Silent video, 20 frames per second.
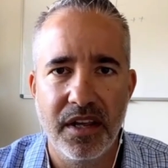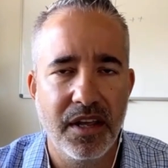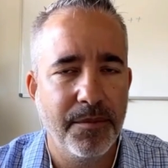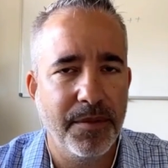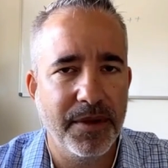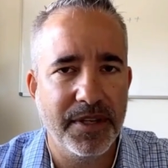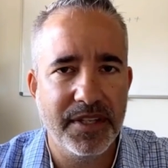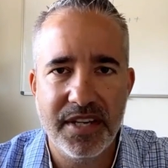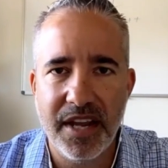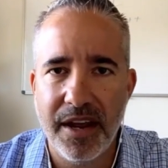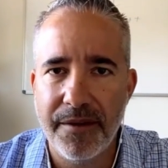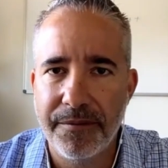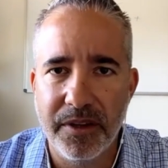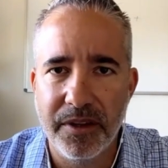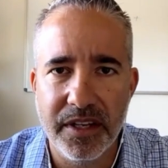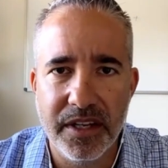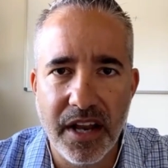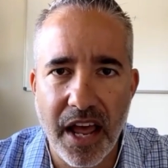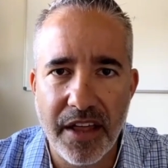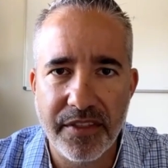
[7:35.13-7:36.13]
but
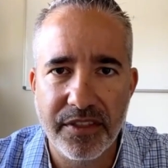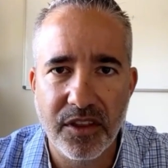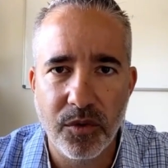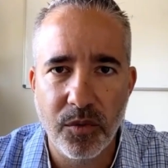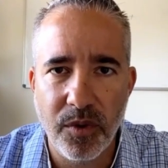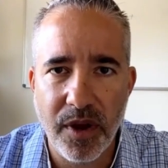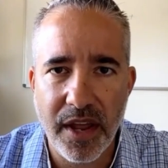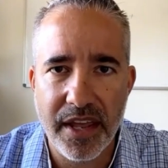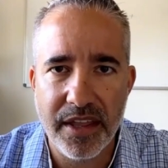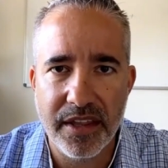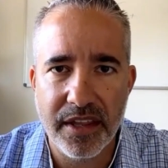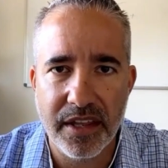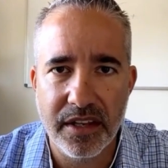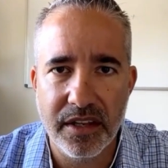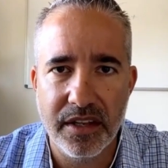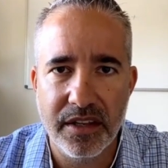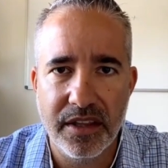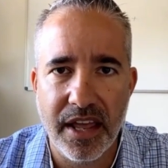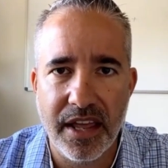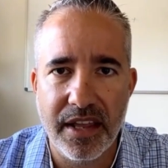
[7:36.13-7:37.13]
definitely not the way
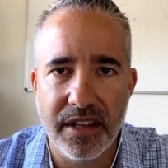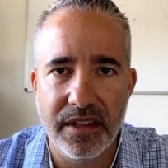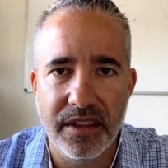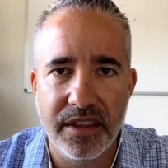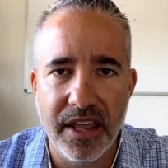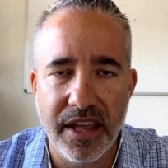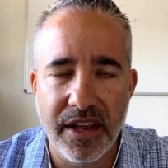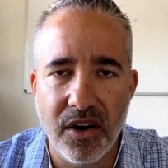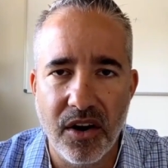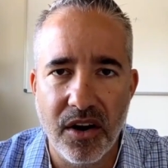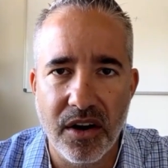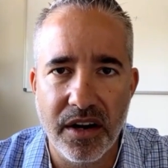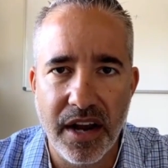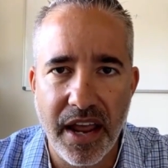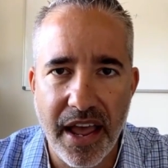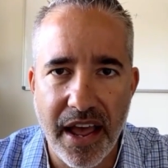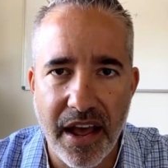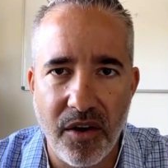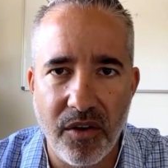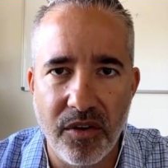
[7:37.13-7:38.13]
that they are
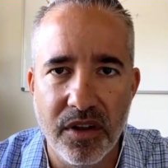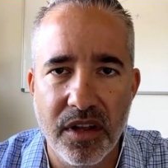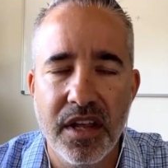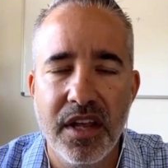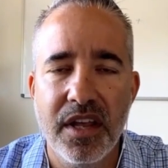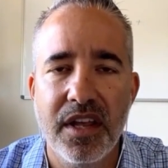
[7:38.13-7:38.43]
now.